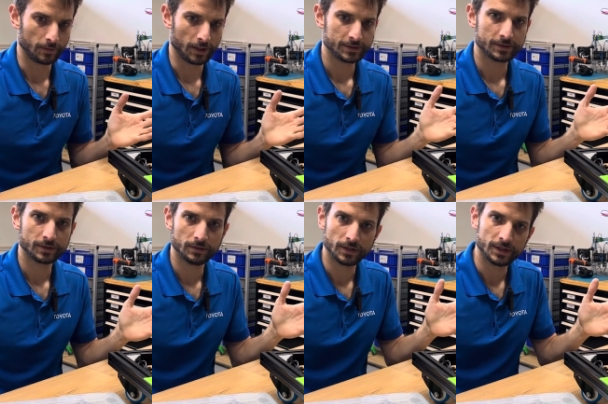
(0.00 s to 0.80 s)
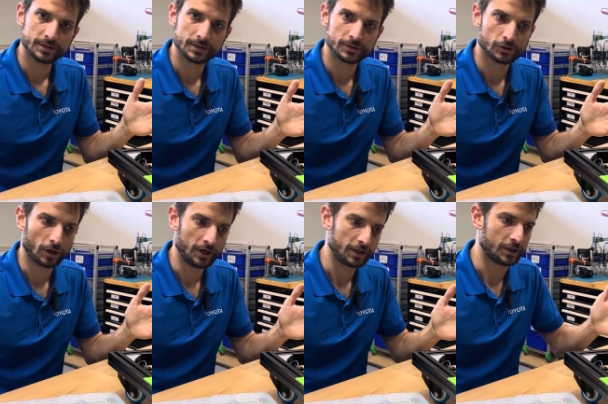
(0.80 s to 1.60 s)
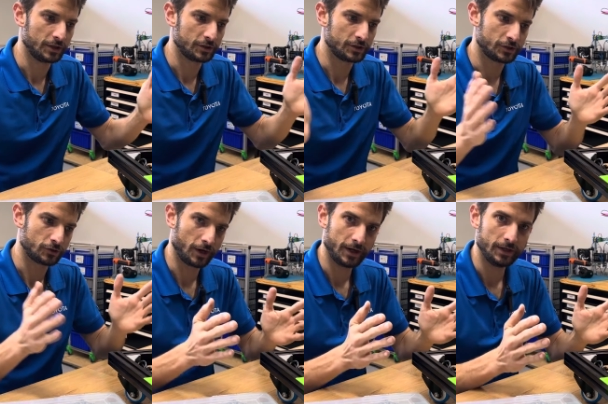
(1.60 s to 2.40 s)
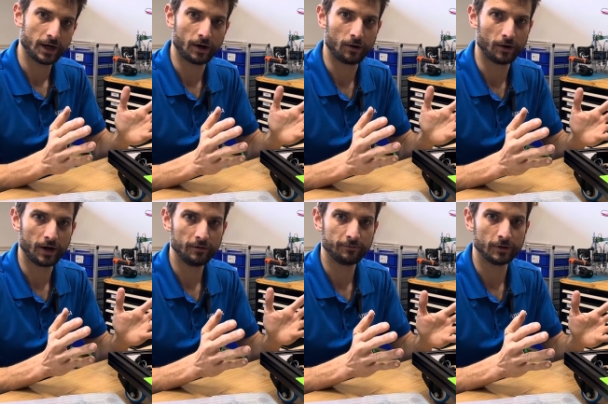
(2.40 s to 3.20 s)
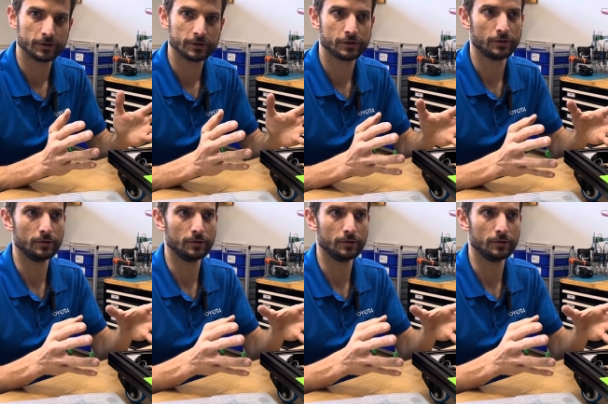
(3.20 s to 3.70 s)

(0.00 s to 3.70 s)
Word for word: let's, let's try to constrain our efforts